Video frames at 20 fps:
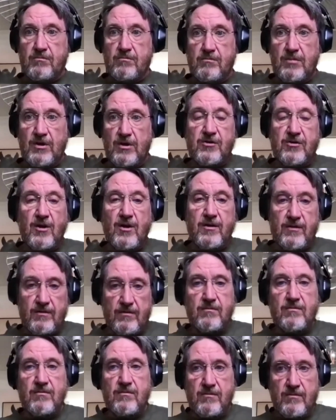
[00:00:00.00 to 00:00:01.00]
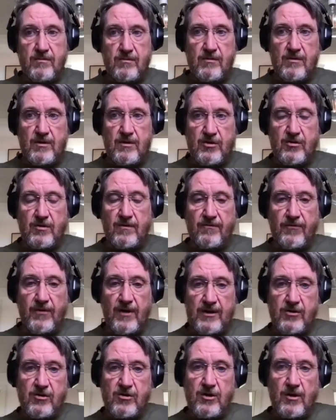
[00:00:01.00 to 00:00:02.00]
They started, the
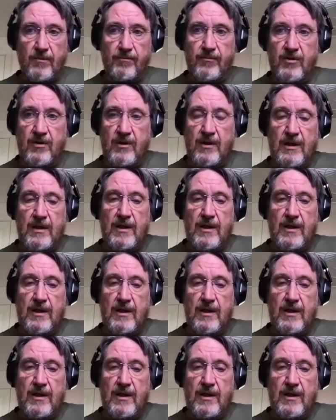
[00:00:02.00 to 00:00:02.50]
fight stopped.